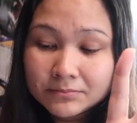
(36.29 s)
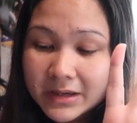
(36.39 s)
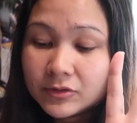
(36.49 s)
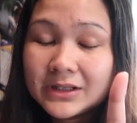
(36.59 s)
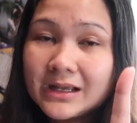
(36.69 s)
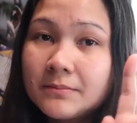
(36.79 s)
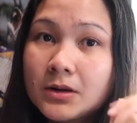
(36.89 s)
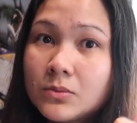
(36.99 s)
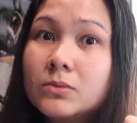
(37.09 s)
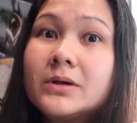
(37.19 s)
Meron talagang
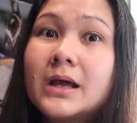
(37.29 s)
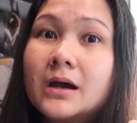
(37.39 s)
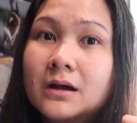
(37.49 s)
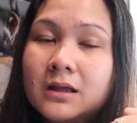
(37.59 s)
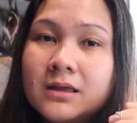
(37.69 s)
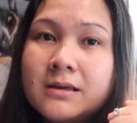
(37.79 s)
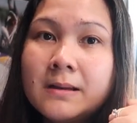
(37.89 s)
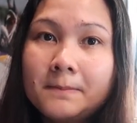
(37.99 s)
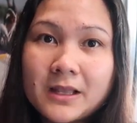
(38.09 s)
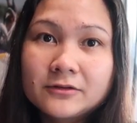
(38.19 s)
mauunang
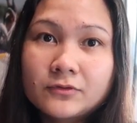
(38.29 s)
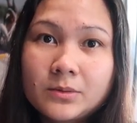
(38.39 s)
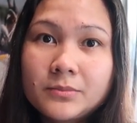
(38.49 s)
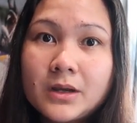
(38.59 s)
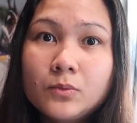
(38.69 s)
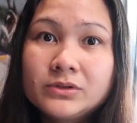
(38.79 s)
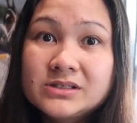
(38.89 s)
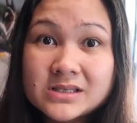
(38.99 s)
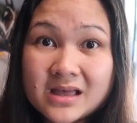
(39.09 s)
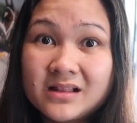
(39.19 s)
platform that would
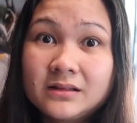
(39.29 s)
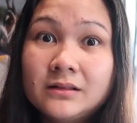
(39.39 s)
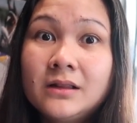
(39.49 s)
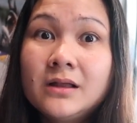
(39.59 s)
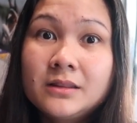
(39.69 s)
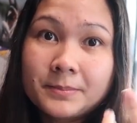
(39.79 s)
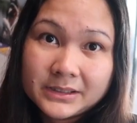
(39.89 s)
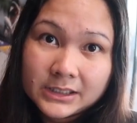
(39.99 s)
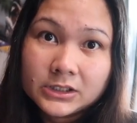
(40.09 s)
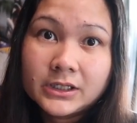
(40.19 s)
sell the
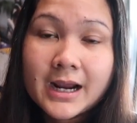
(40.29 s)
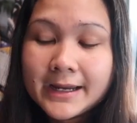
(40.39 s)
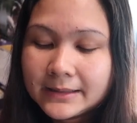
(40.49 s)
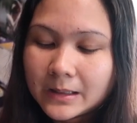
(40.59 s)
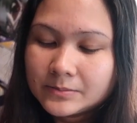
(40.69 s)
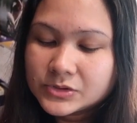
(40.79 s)
particular item.